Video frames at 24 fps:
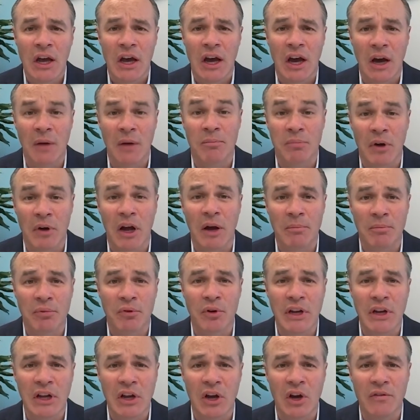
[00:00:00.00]

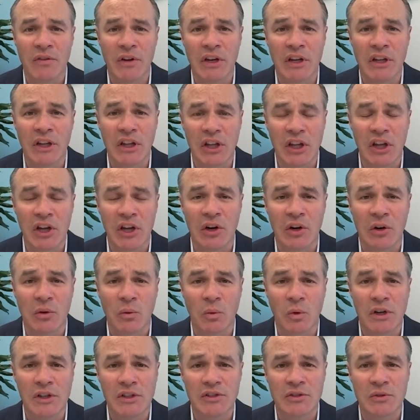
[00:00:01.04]
pre-COVID year,
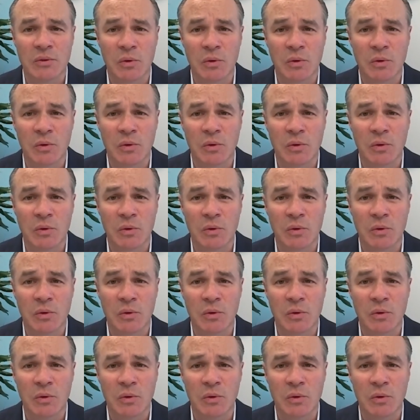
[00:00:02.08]
was